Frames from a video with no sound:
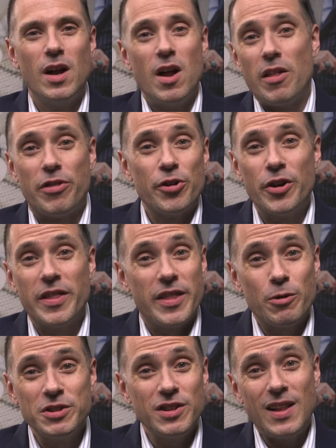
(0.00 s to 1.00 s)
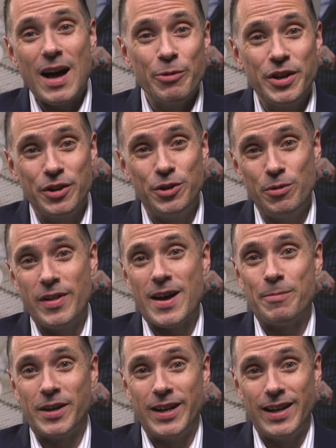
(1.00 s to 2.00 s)
Third, there was a lot we could do with
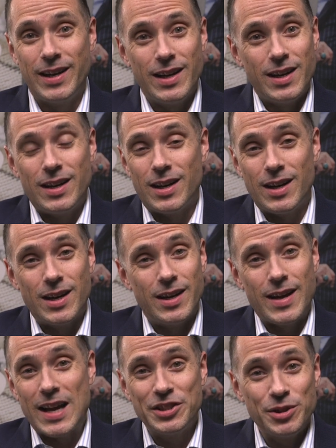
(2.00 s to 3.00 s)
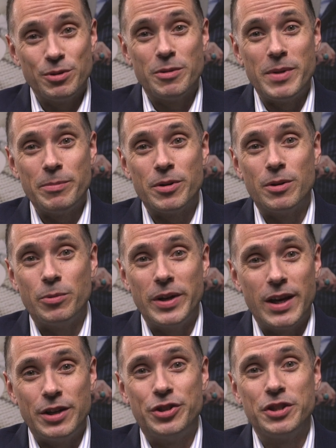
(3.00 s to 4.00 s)
that money. As you'll remember, we
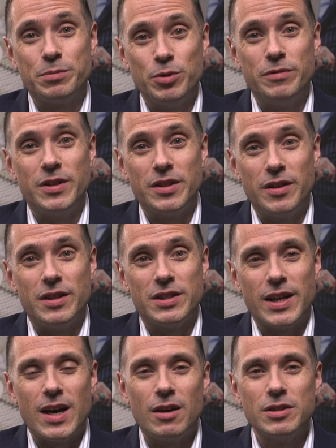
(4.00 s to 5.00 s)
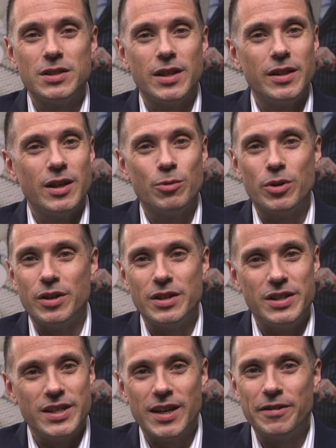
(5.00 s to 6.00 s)
had just moved into this house and there were
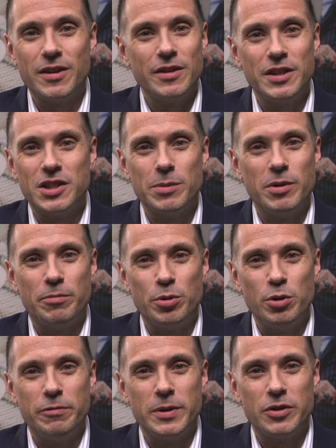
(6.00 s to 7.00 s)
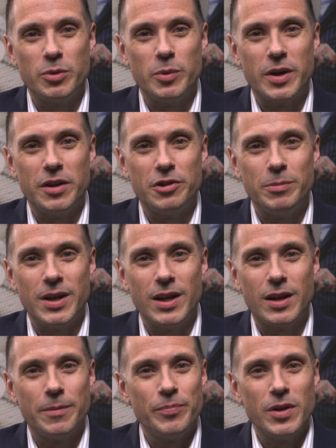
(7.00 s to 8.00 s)
definitely some improvements we wanted to
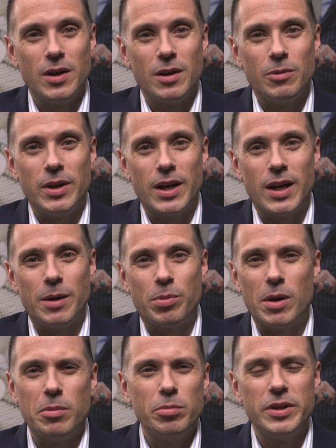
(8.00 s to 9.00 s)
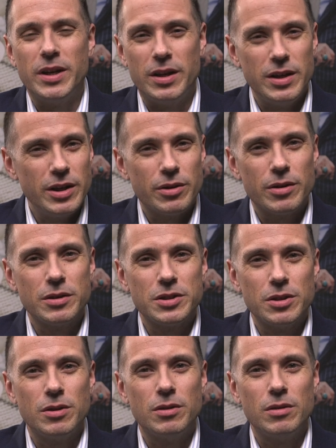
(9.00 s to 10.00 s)
make. We had probably a year or
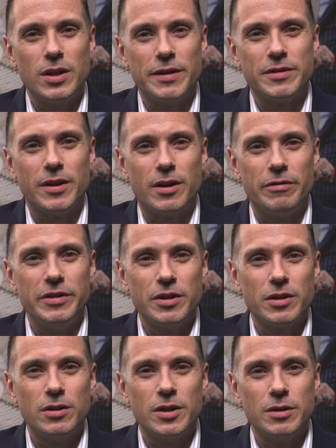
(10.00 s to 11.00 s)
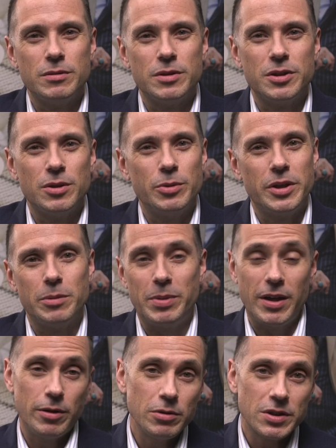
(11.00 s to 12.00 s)
so left on our vehicle loans, so we could
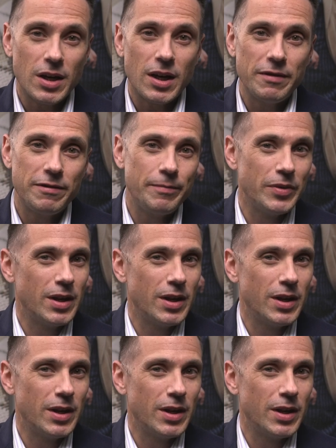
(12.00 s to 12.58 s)
pay those off.